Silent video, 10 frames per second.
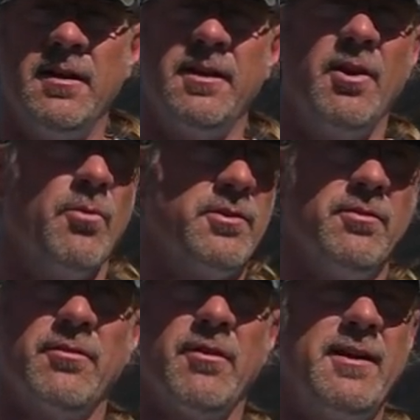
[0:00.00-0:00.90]
You know, we're
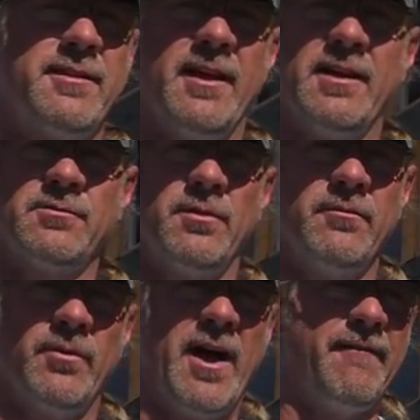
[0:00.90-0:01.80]
doing great things. We,
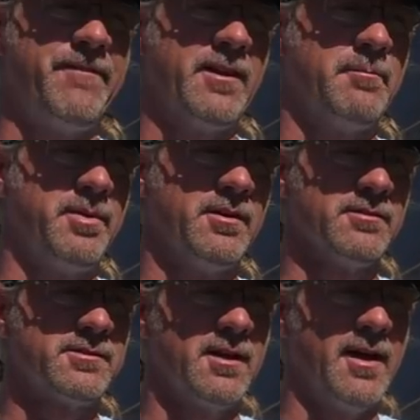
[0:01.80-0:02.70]
we outfitted
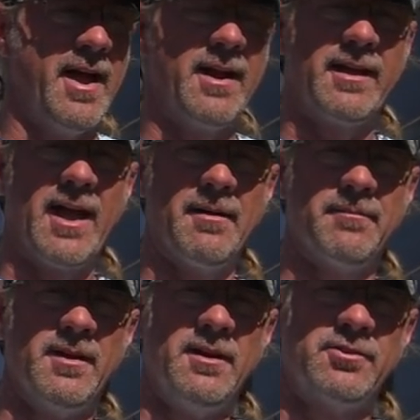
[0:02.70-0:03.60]
Bill's uh, handicap
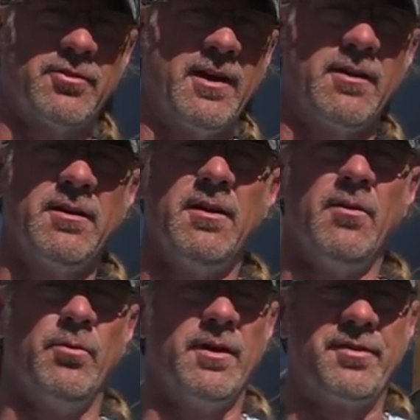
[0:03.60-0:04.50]
trailer
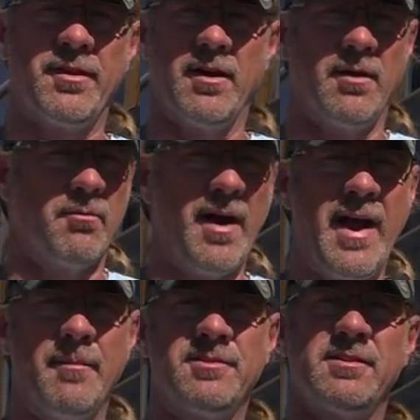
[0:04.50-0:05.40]
with uh,
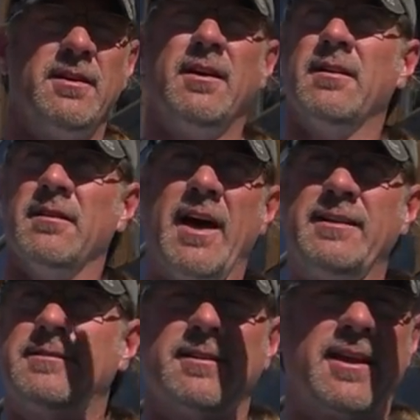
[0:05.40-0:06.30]
ramps,
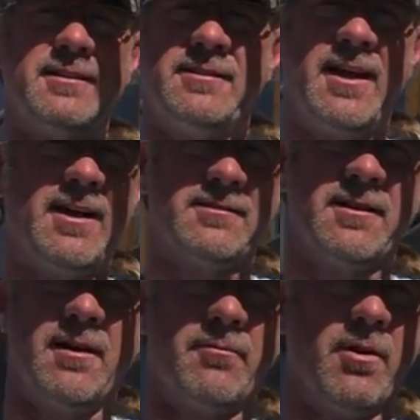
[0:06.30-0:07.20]
lights in case he has
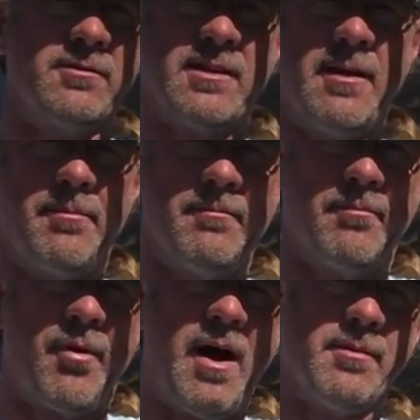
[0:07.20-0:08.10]
a roadside
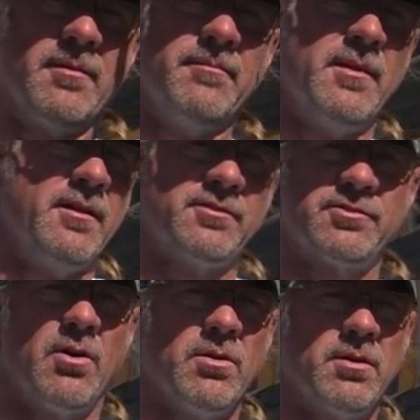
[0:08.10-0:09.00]
problem,
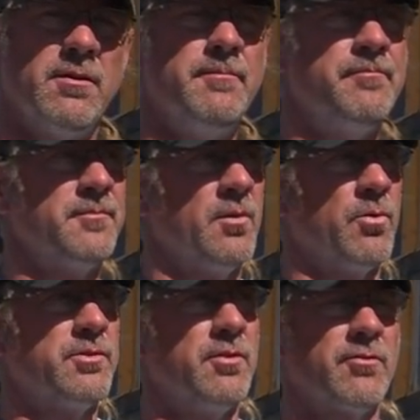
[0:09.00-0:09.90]
solar.
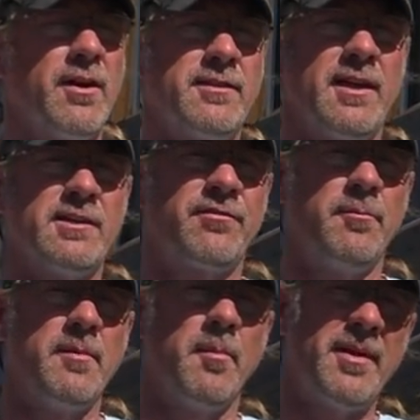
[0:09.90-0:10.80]
We're doing great things for
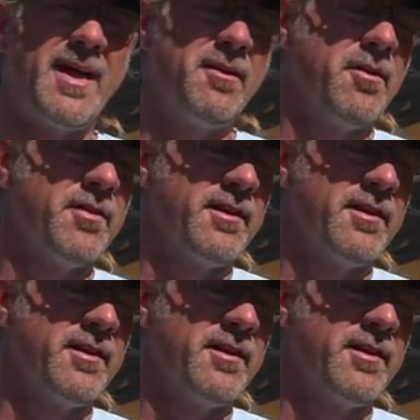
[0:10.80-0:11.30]
people, but I don't know